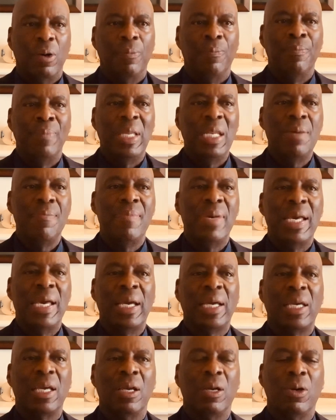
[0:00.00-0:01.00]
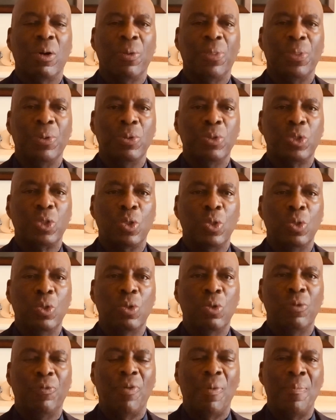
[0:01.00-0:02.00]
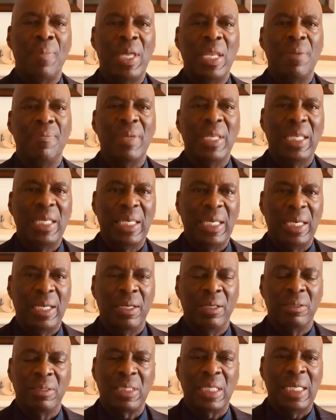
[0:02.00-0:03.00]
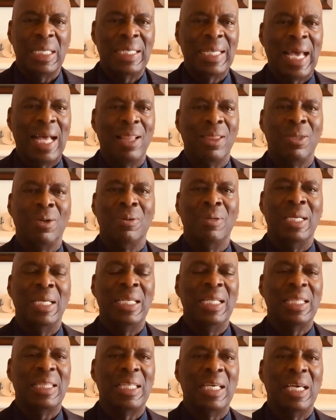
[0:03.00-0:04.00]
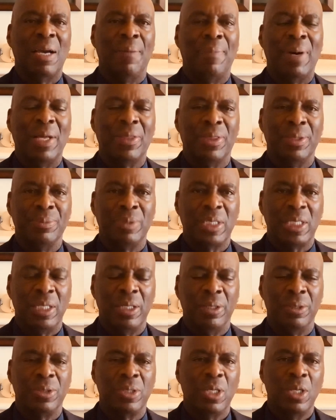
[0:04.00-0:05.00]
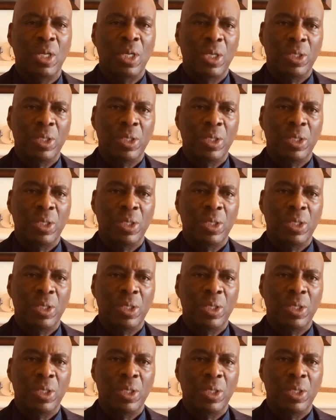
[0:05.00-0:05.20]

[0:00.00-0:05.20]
Many men can go through school for many, many years and not learn anything about themselves.